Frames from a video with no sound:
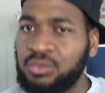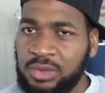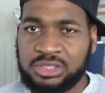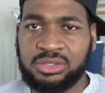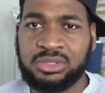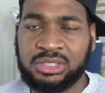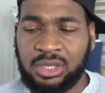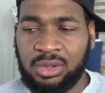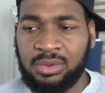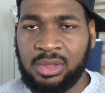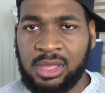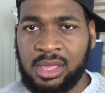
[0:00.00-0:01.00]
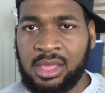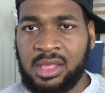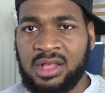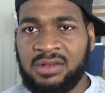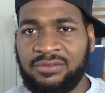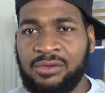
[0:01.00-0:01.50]
original. So,
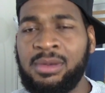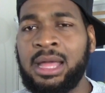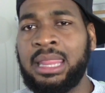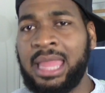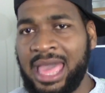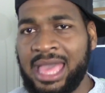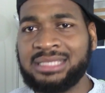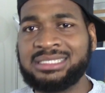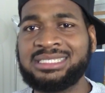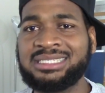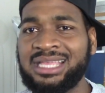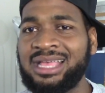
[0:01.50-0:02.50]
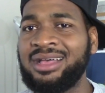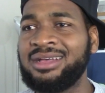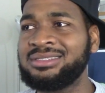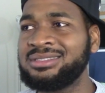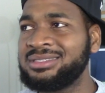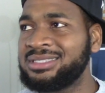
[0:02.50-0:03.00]
for my last
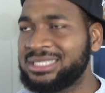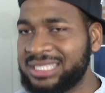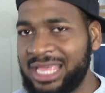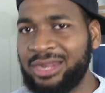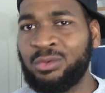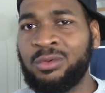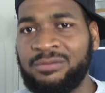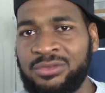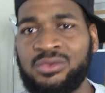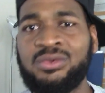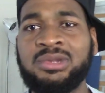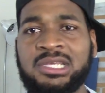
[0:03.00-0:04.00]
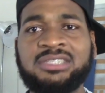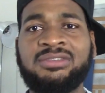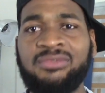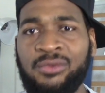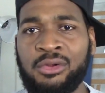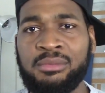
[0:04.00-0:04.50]
Scandal review in this
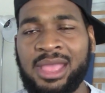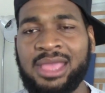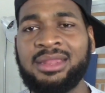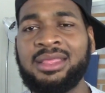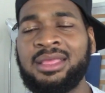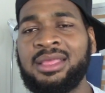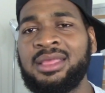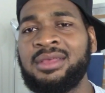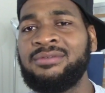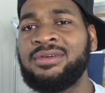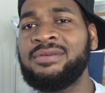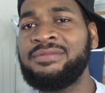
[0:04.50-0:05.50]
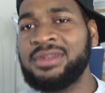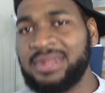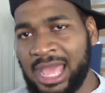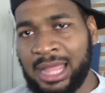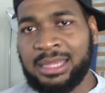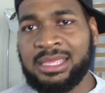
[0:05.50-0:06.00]
format, for the
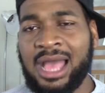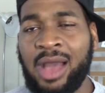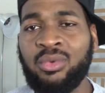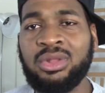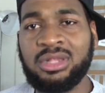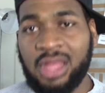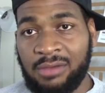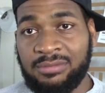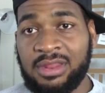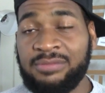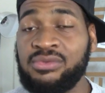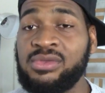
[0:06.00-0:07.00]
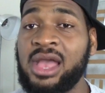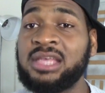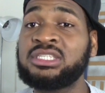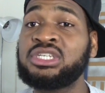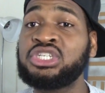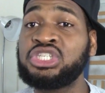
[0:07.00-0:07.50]
finale, I would love it if you
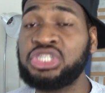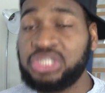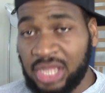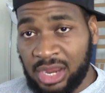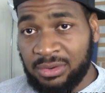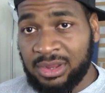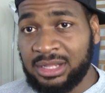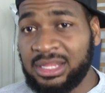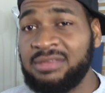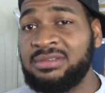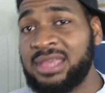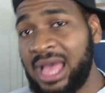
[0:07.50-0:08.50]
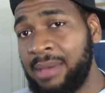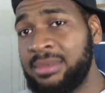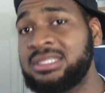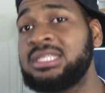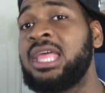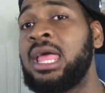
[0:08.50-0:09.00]
guys could share it, leave
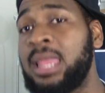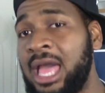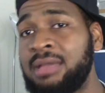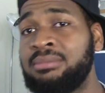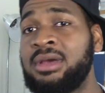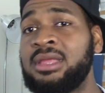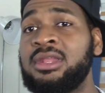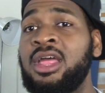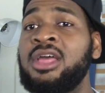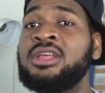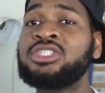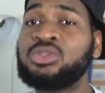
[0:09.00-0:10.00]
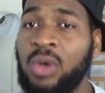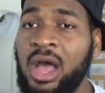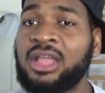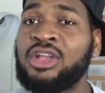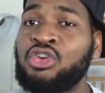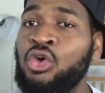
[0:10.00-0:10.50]
comments, hit that like button, so
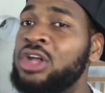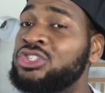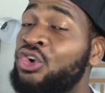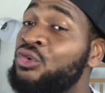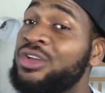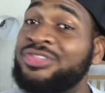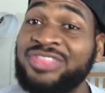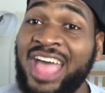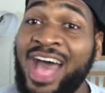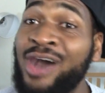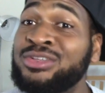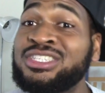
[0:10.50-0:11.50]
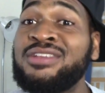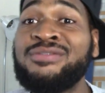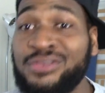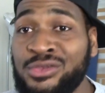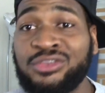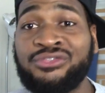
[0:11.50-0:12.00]
I could cross over
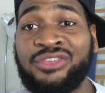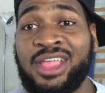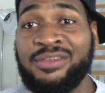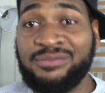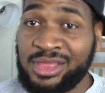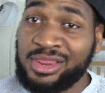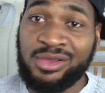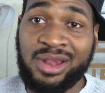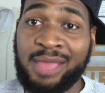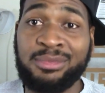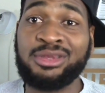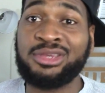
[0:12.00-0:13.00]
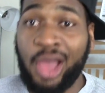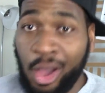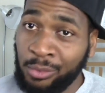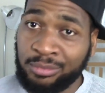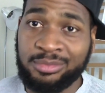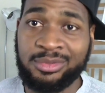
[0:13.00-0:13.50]
1,000 views for that video. That'd be
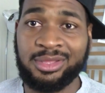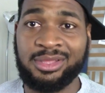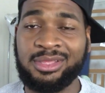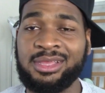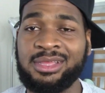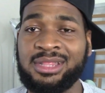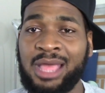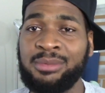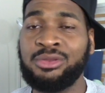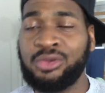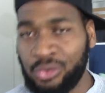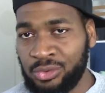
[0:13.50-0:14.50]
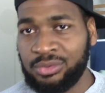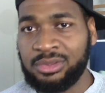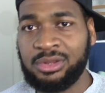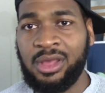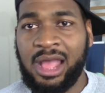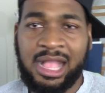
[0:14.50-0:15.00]
dope. That'd be cool.
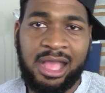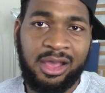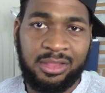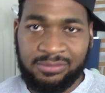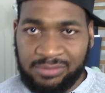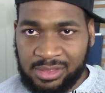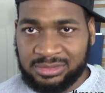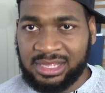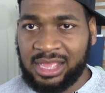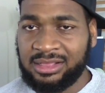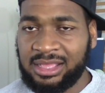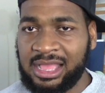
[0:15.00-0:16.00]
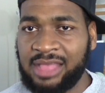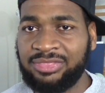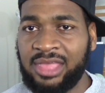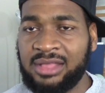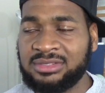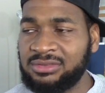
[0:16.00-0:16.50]
You know, I got other videos that got
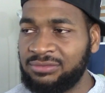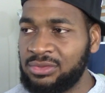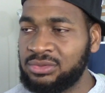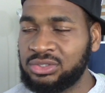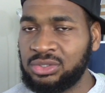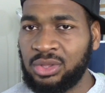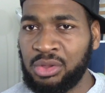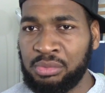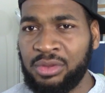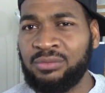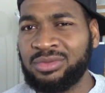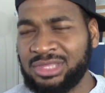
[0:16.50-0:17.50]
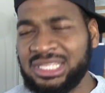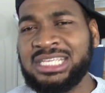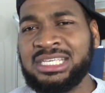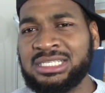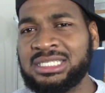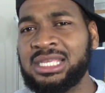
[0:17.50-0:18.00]
thousands of views, too, though. But with
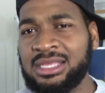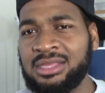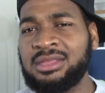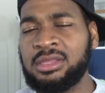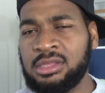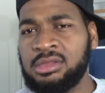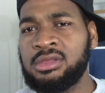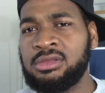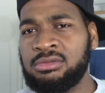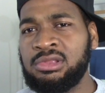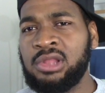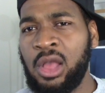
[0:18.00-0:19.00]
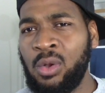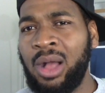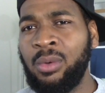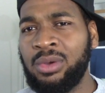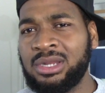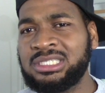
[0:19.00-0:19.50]
these, you know,
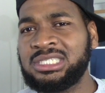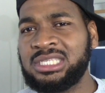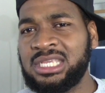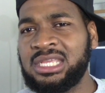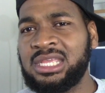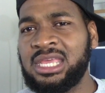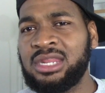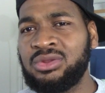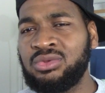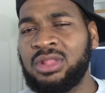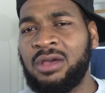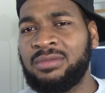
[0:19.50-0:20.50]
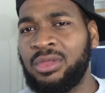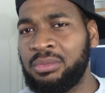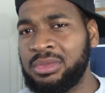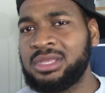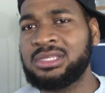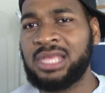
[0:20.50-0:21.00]
I want to see it hit a new level, though,
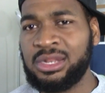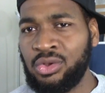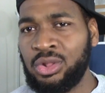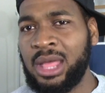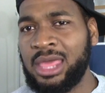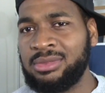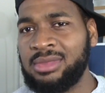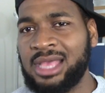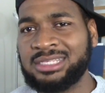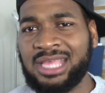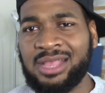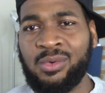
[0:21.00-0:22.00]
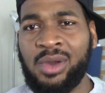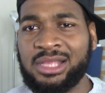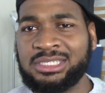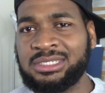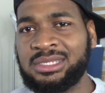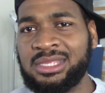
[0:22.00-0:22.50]
because I know a lot of you guys like
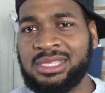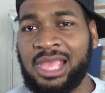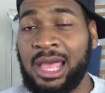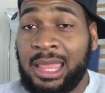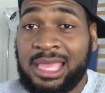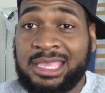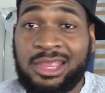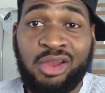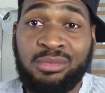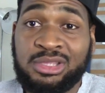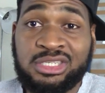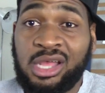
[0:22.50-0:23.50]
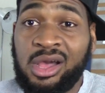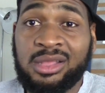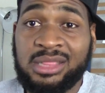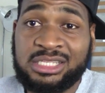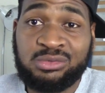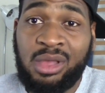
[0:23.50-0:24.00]
watching it. Y'all like hearing me
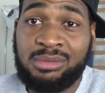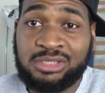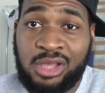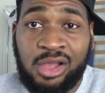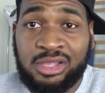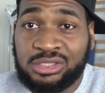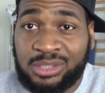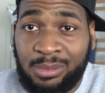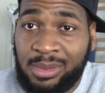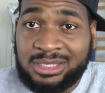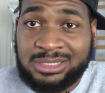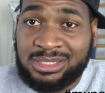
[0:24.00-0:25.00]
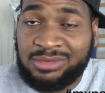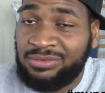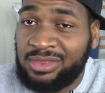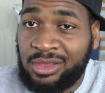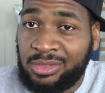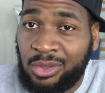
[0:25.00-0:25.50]
talk. That's why I'm talking so much in this
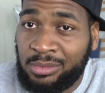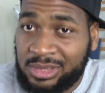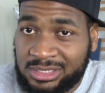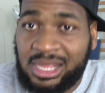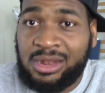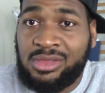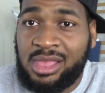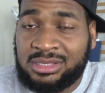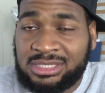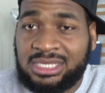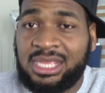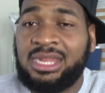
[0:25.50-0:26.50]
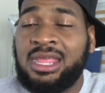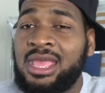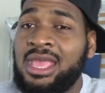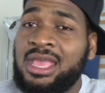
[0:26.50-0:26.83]
video, though, because I know y'all said